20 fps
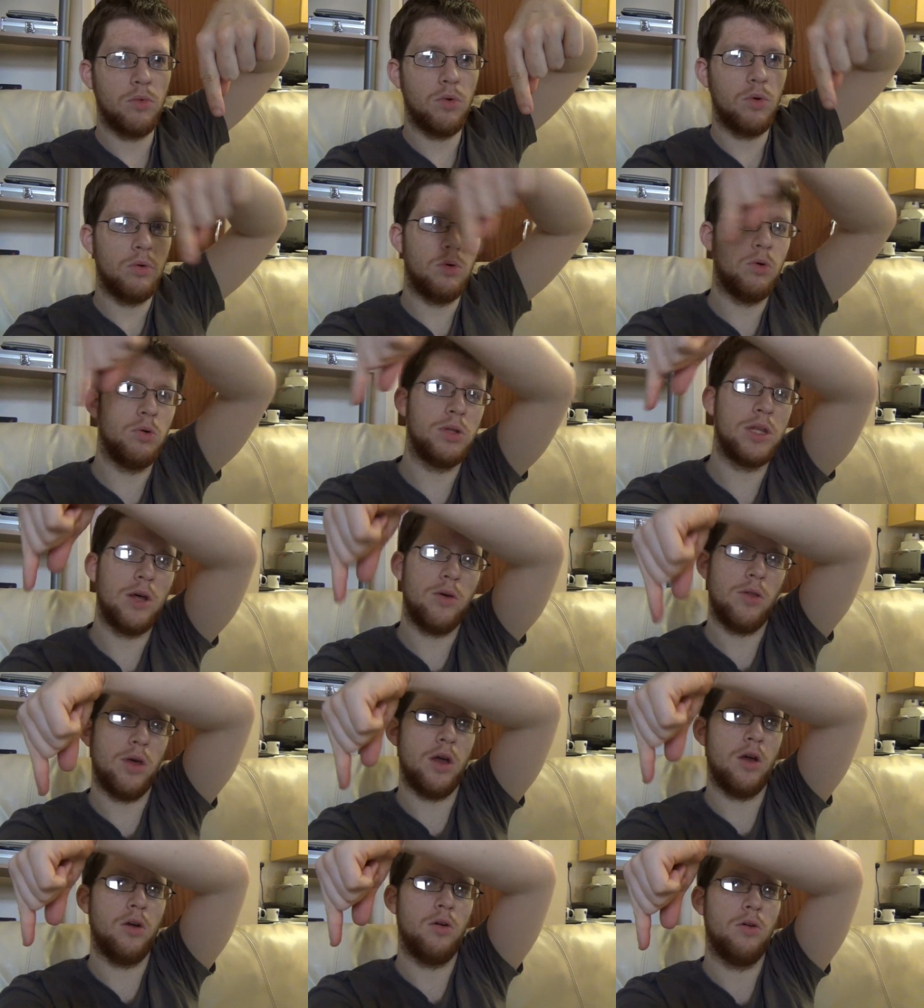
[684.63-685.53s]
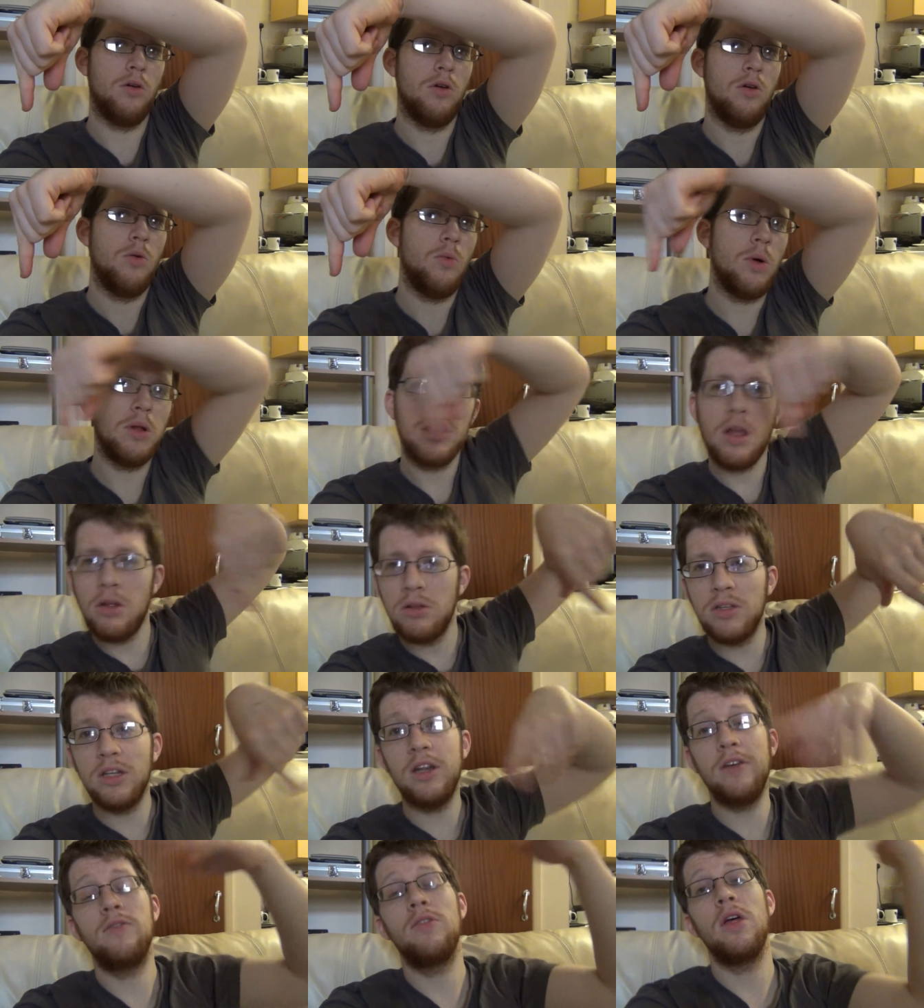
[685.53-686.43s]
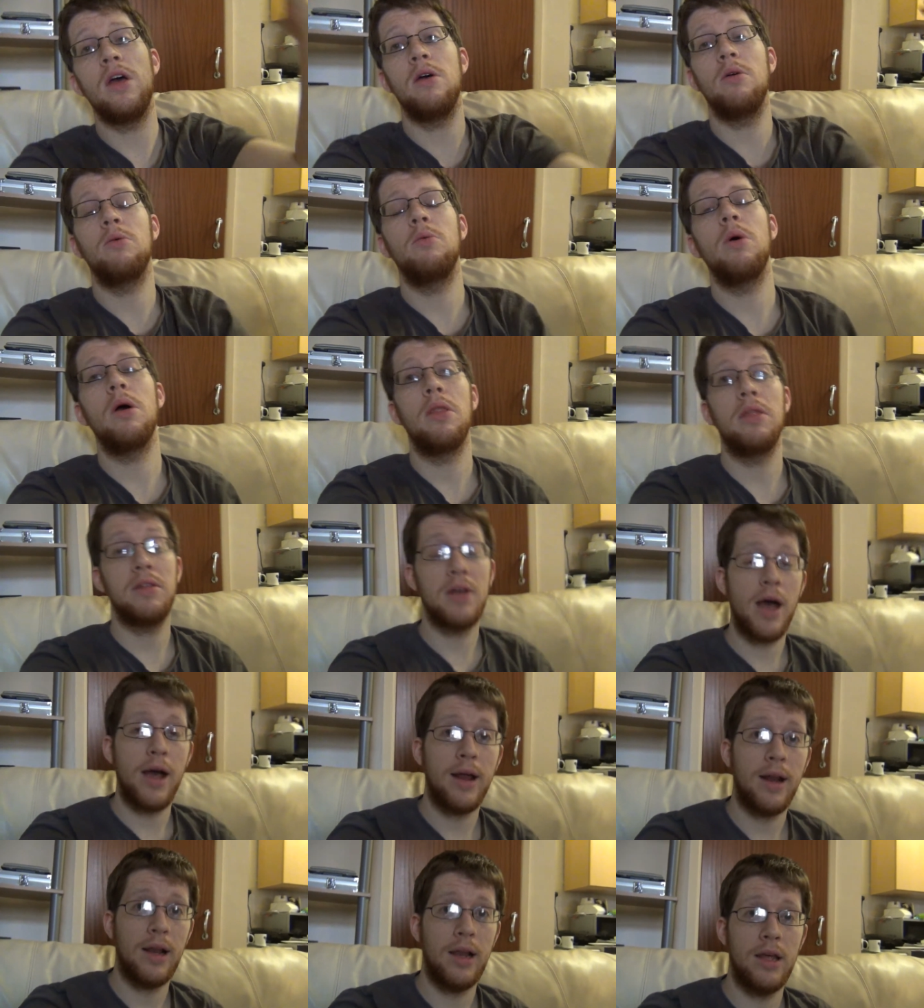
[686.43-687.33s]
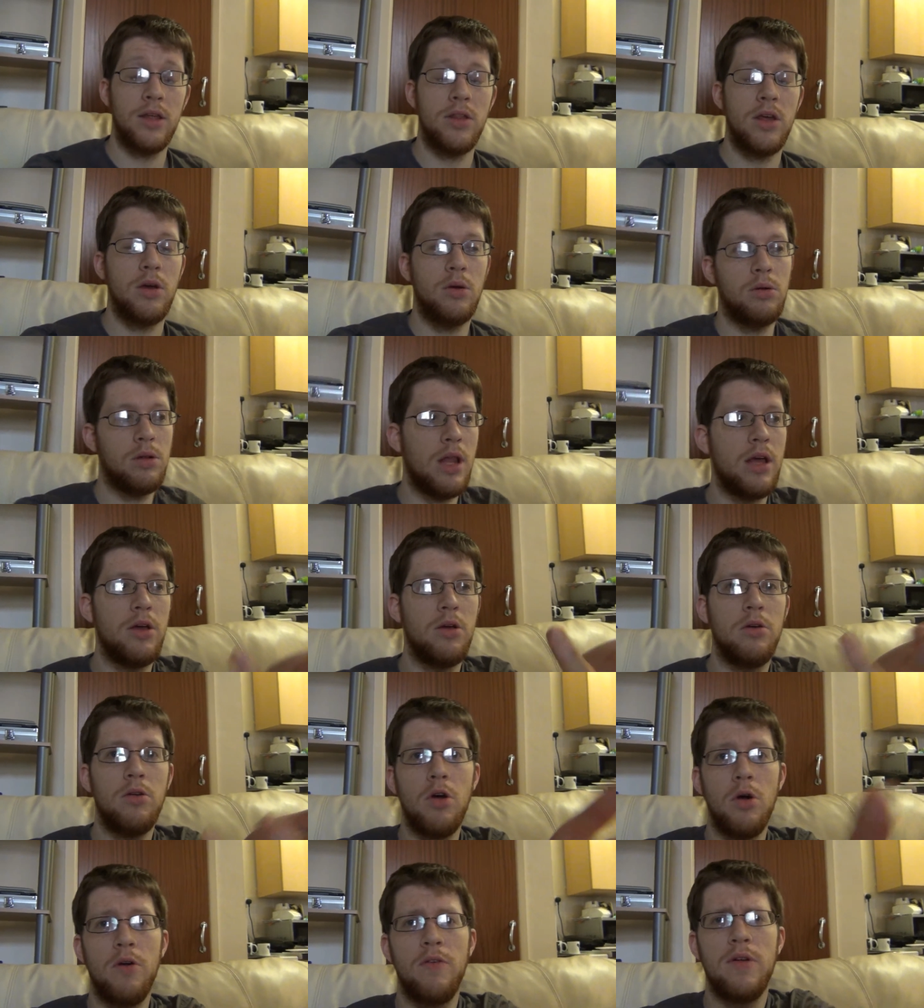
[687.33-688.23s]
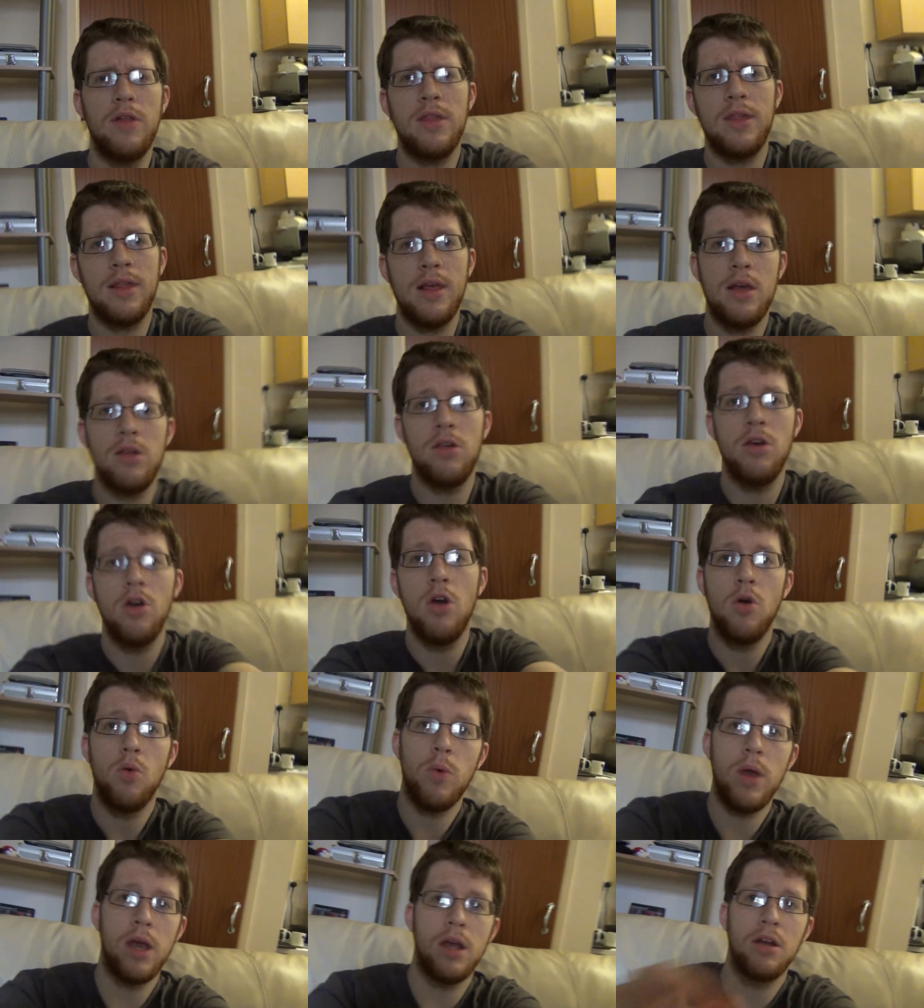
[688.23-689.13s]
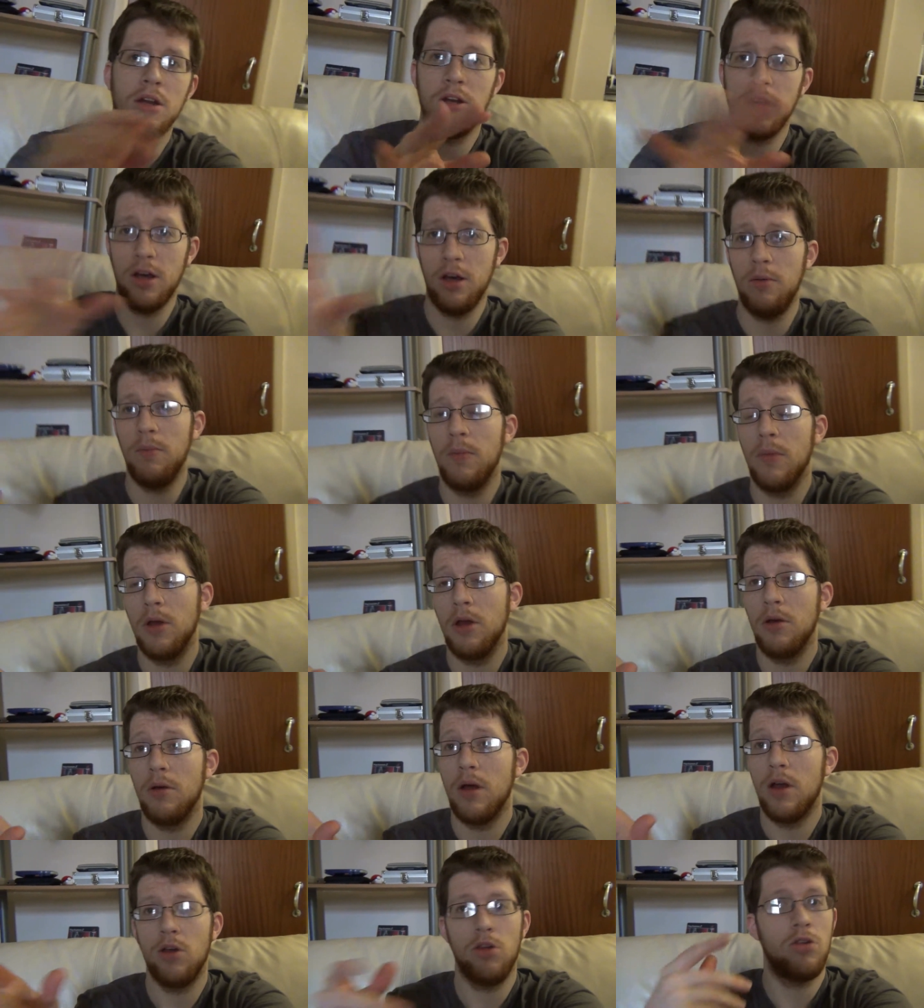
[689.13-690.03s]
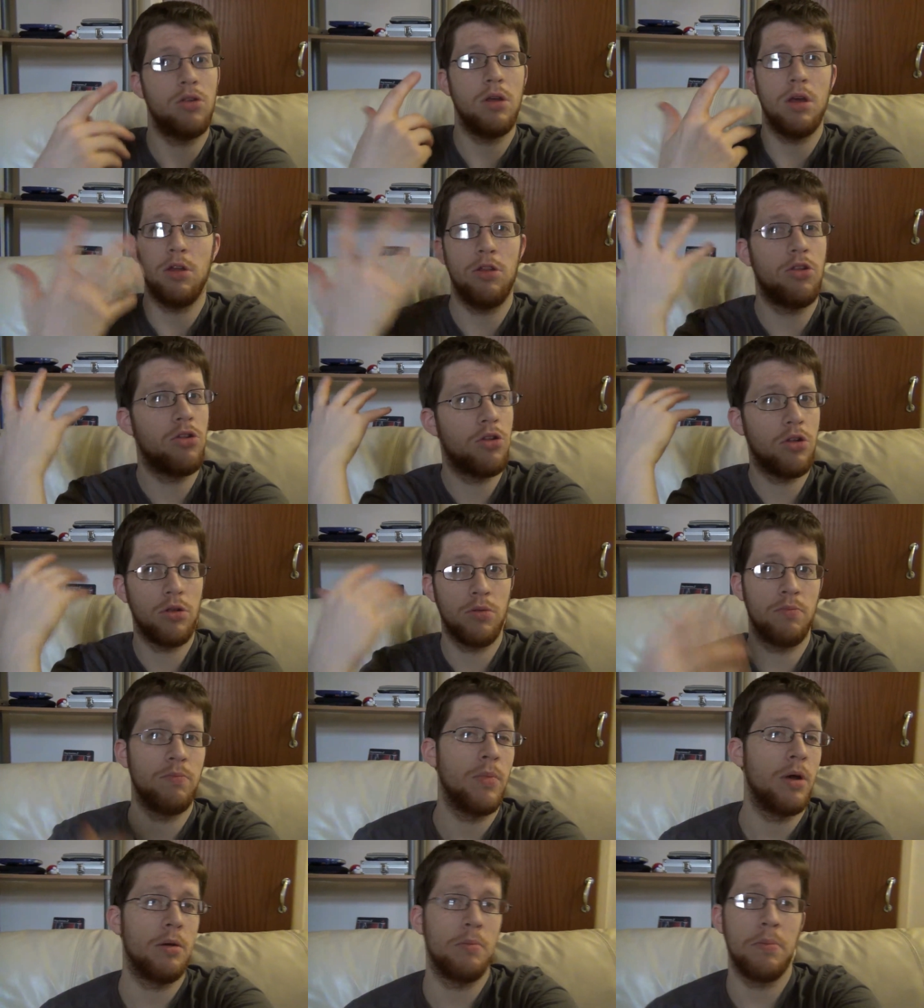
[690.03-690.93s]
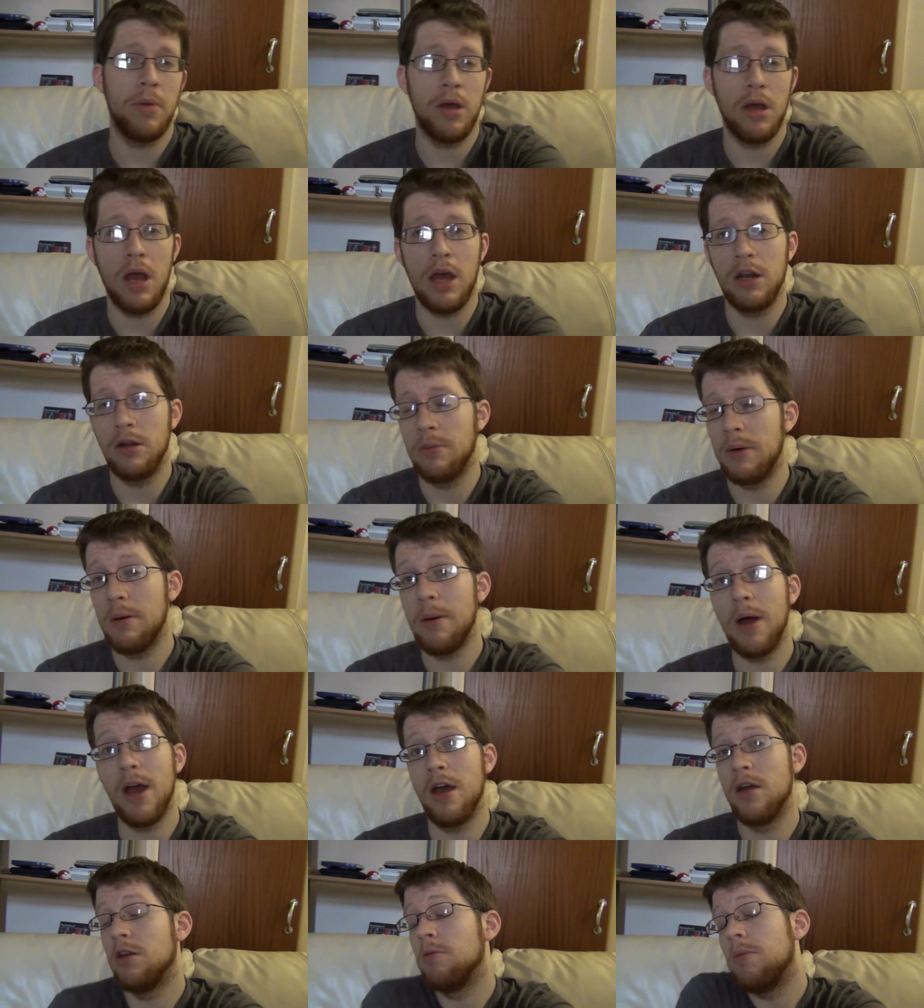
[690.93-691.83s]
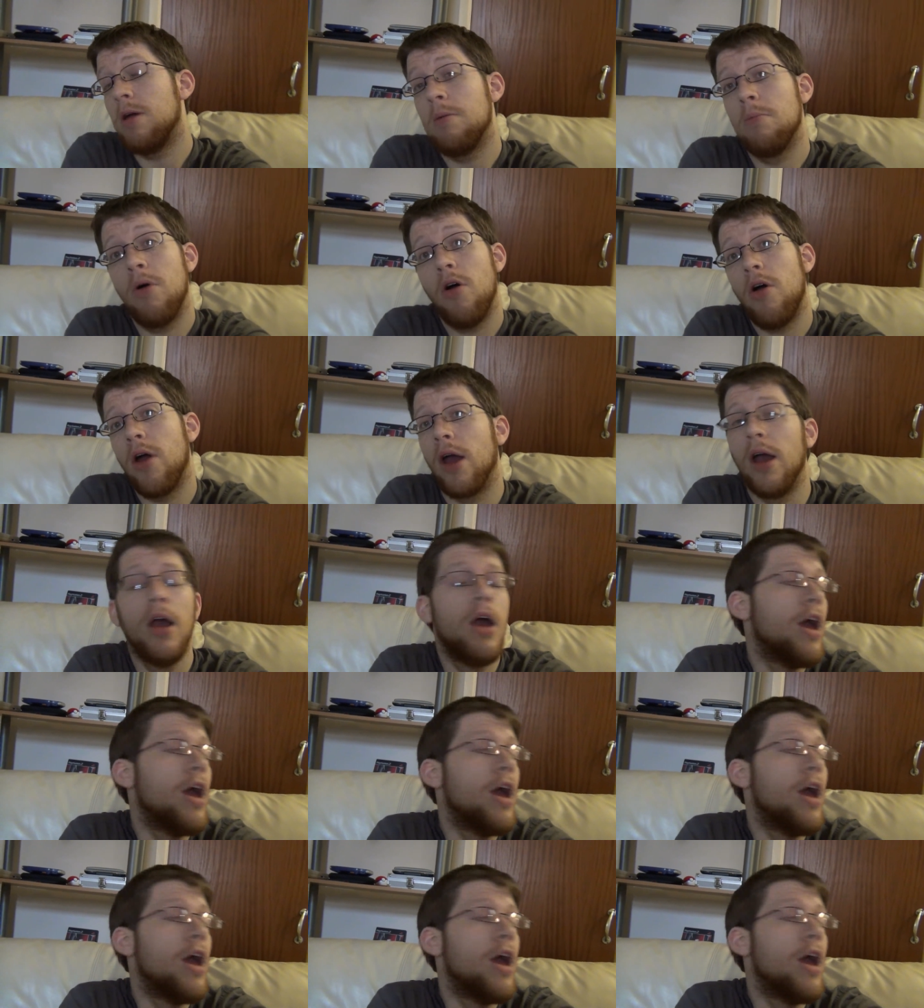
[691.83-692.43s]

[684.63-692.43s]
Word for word: or down there, well underneath there where the title is, it'll let you know. If it says week to dead, it's it's just might be end of my might end up being boring.